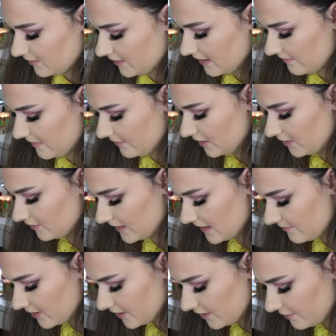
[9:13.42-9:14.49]
Okay, maybe not
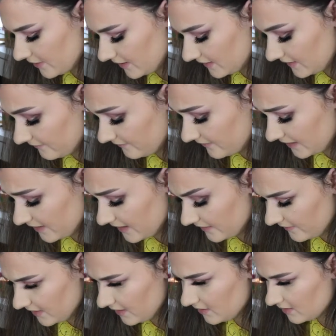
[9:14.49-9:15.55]
that much, but it's very
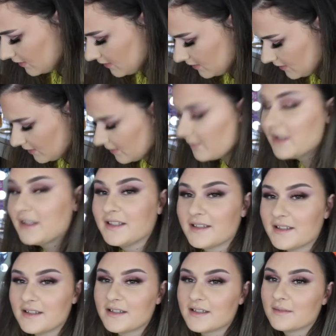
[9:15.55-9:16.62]
heavy. But
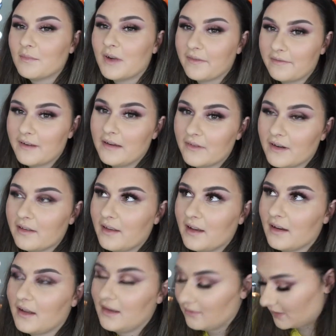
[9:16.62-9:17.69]
this is my favorite thing
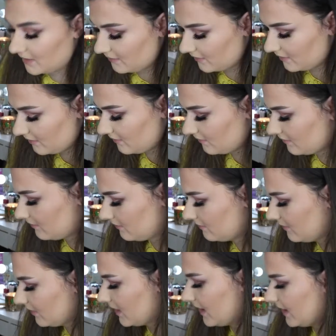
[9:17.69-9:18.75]
in the world.
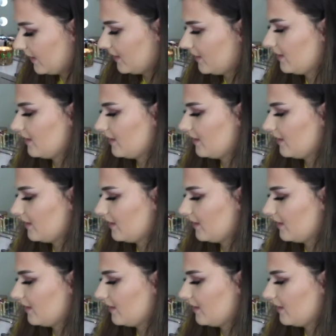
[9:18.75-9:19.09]
Like,